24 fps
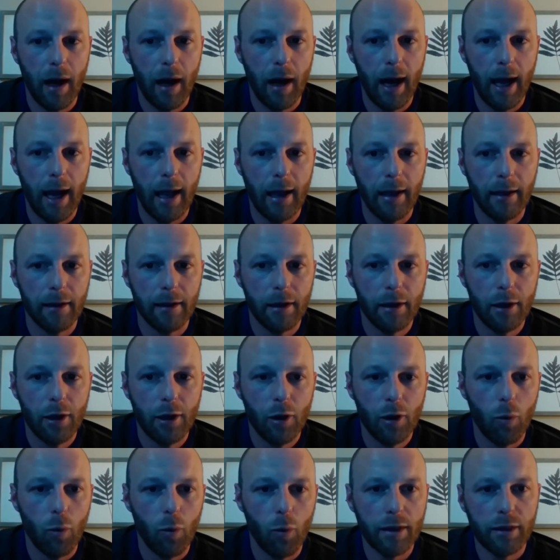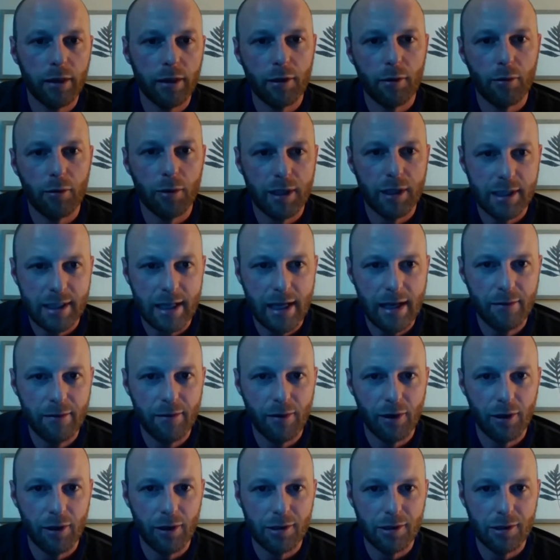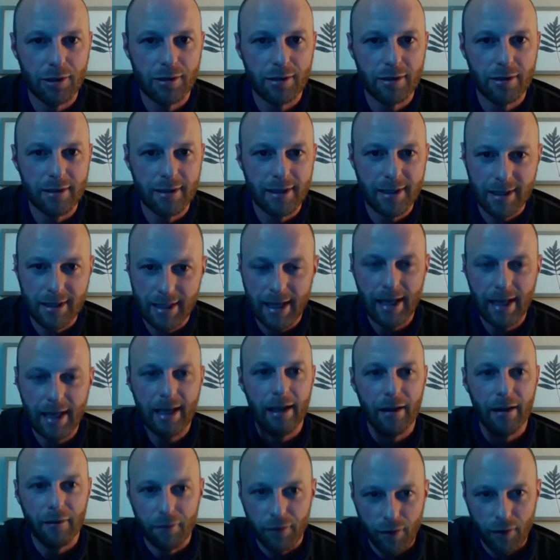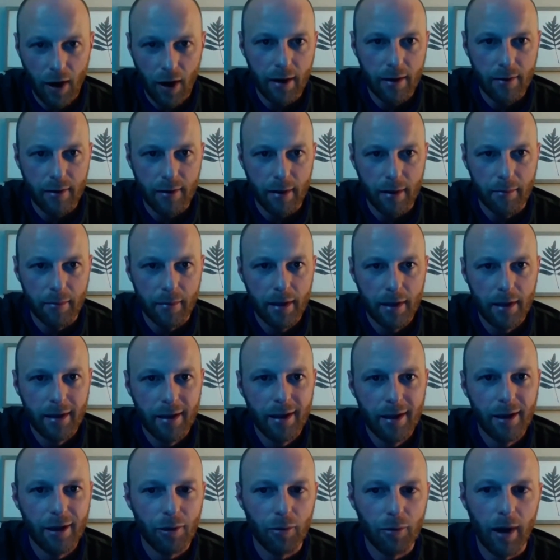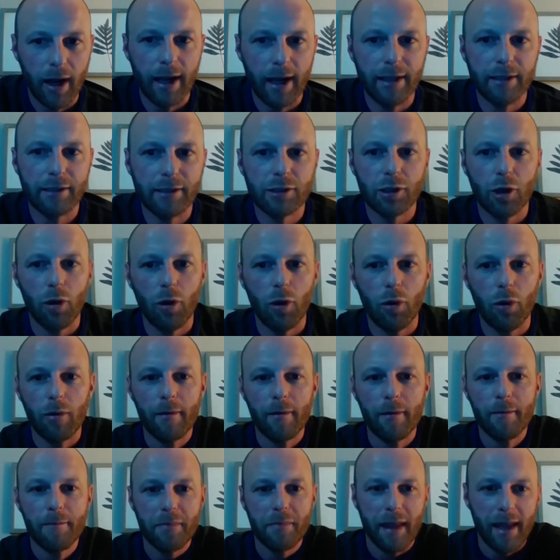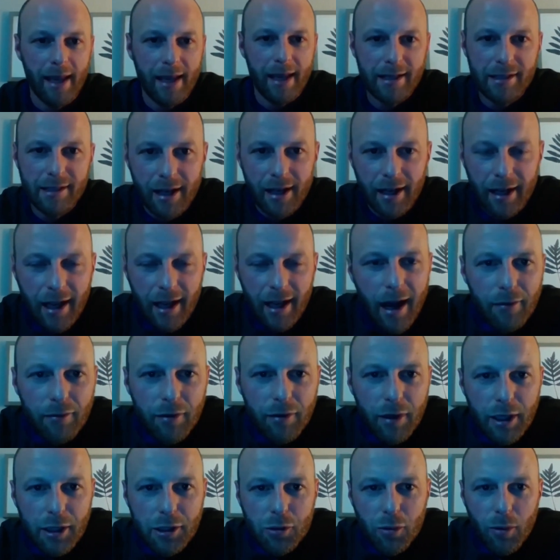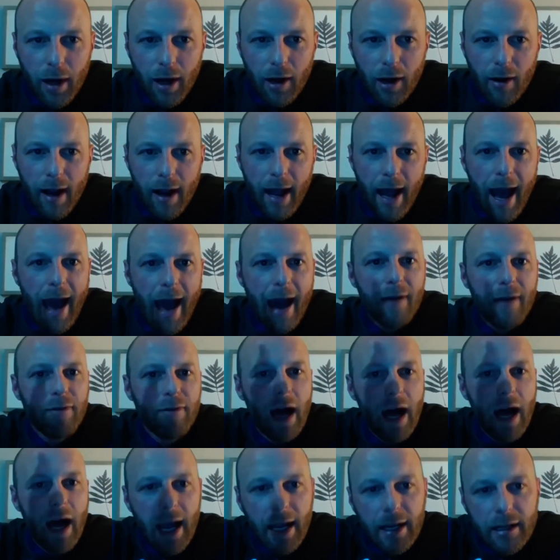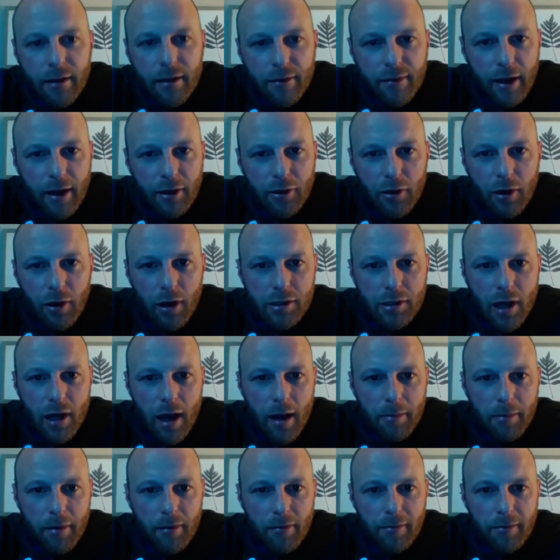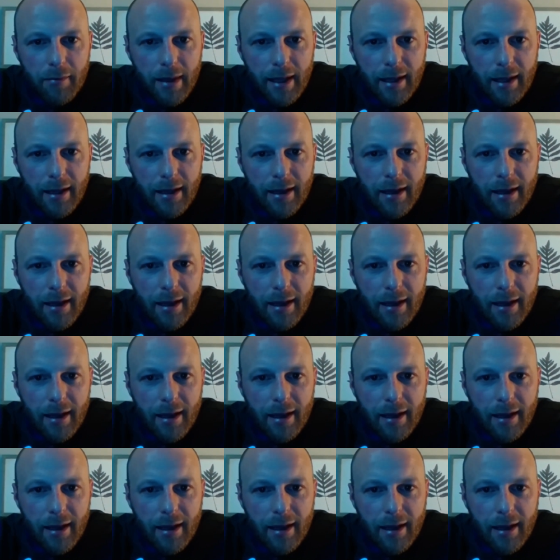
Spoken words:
by what the receivers see in front of them, right? So is it a coverage where I have a high defender on top of me?